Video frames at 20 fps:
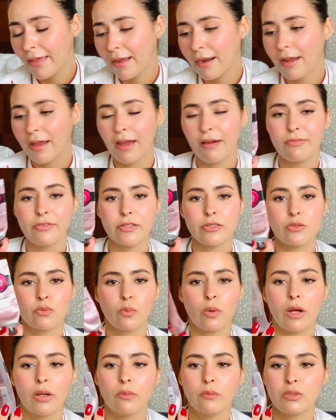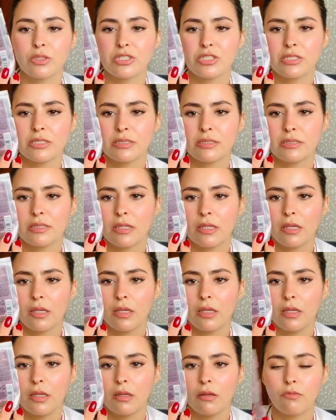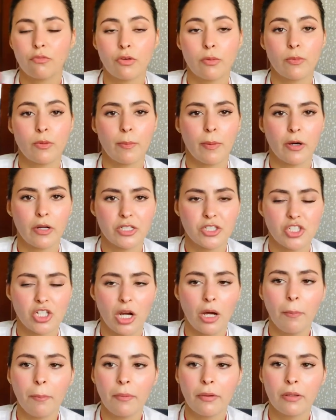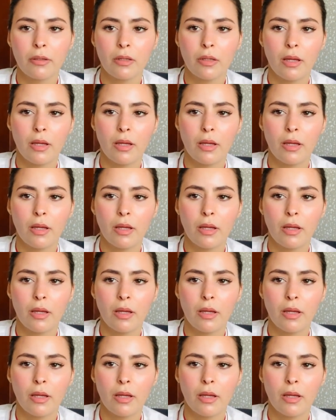then I have this one, which is from the Body Shop.